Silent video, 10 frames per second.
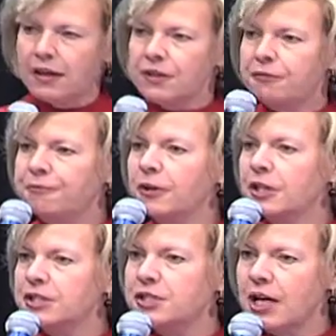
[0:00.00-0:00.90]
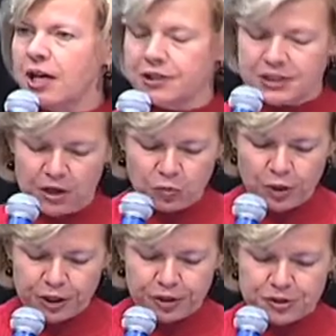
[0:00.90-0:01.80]
the full assault on
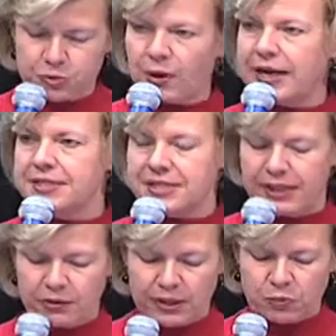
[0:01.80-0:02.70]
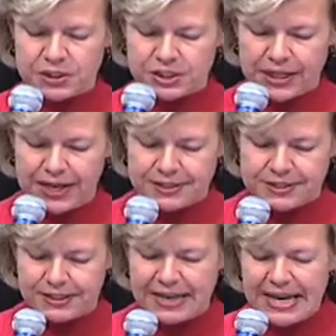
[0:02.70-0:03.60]
workers' rights here in
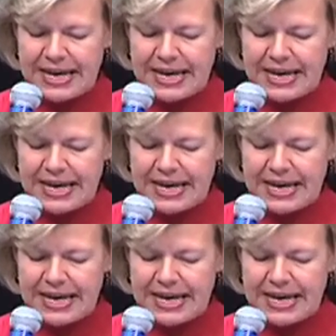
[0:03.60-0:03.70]
Wisconsin,